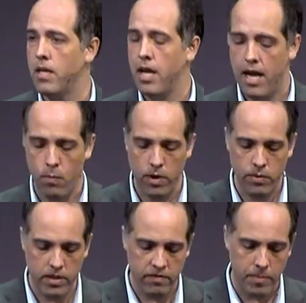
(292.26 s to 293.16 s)
And we will
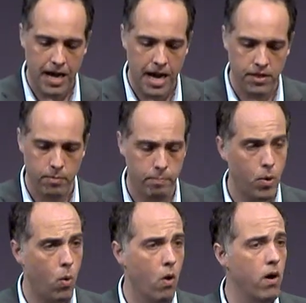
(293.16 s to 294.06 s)
leave behind the
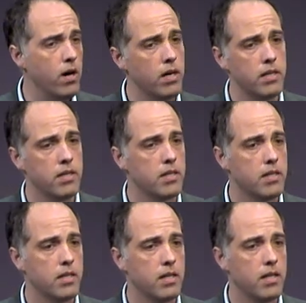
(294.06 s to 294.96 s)
poor
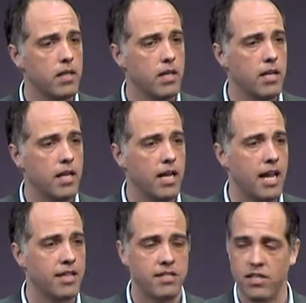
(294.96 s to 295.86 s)

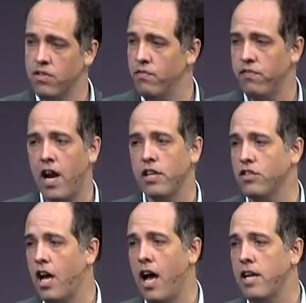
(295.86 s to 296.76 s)
and the
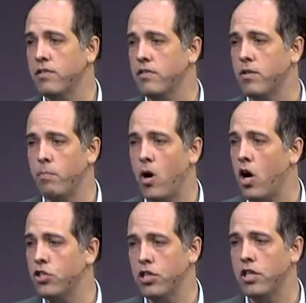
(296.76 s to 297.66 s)
disenfranchised, the
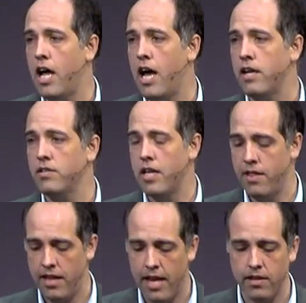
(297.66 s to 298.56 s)
marginalized,
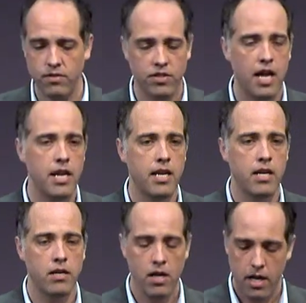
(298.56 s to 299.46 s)
and they can stay
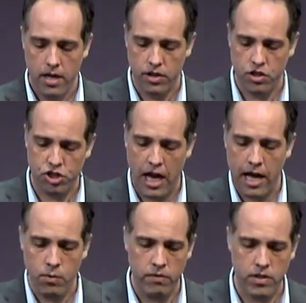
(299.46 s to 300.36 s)
here in the
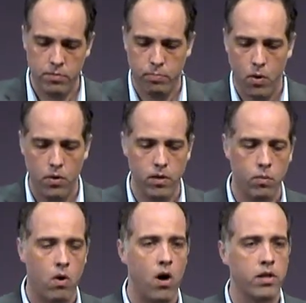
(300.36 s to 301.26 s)
shadow of this broken
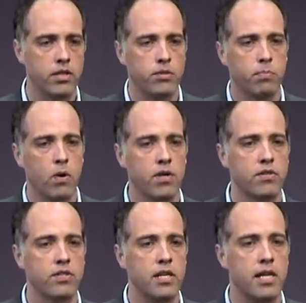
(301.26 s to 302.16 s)
wall in this broken
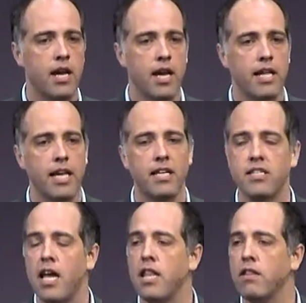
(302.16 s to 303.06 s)
city, and they can
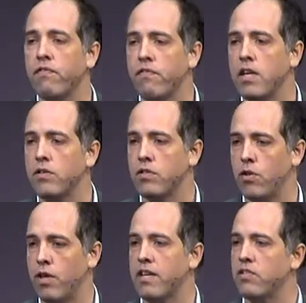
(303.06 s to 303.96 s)
tend the fields so
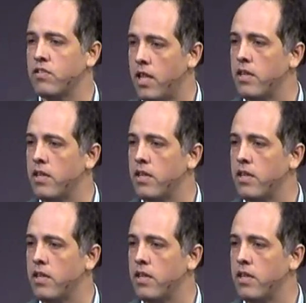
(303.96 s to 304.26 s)
they can send